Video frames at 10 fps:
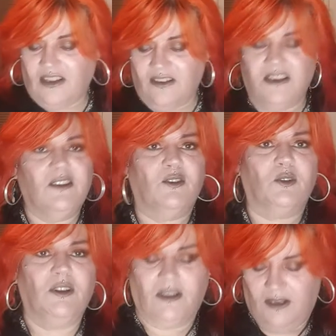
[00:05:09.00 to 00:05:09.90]
Jaclyn
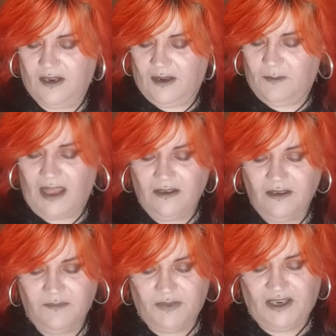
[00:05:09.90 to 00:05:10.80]
Hill
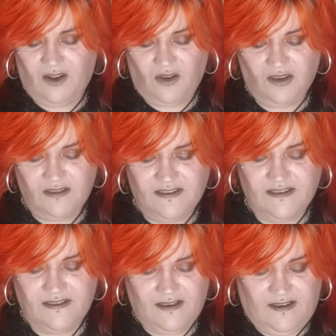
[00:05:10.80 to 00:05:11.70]
palette,
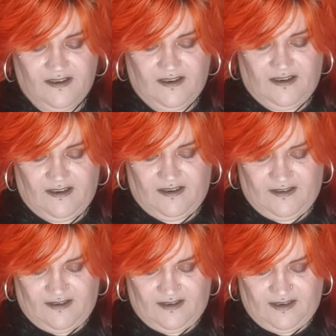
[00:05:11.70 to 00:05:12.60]
because
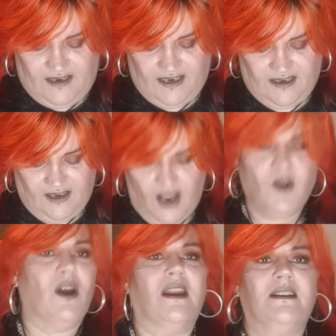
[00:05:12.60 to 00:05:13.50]
it can
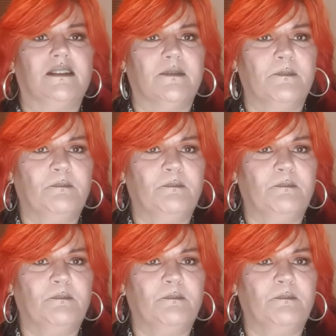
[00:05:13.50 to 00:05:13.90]
go and,